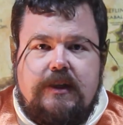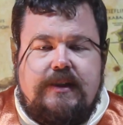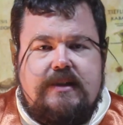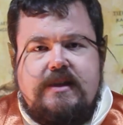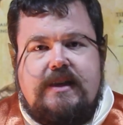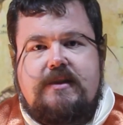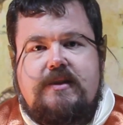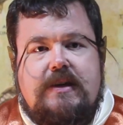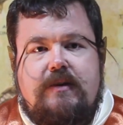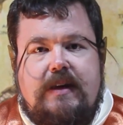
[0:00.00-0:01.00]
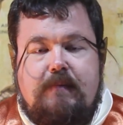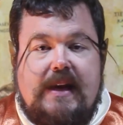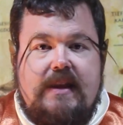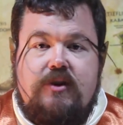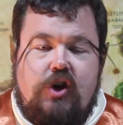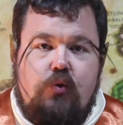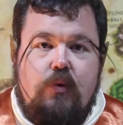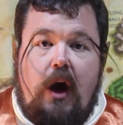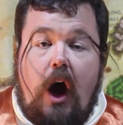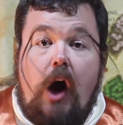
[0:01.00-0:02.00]
doesn't necessarily mean that you
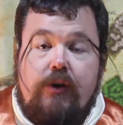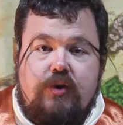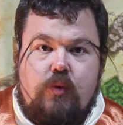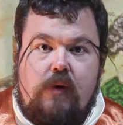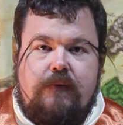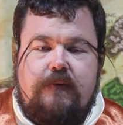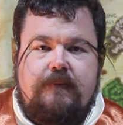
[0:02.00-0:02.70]
are a dwarf.